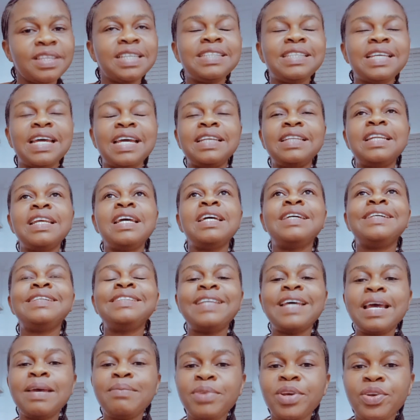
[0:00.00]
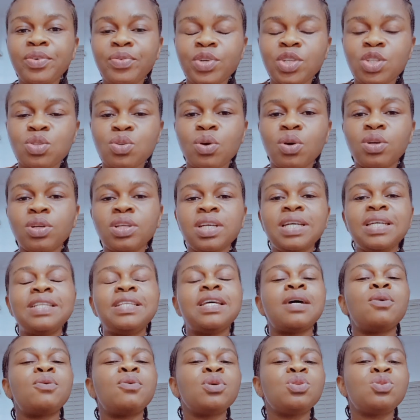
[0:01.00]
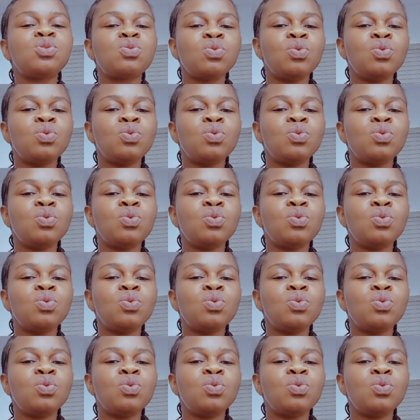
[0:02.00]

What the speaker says: Then in return, they are going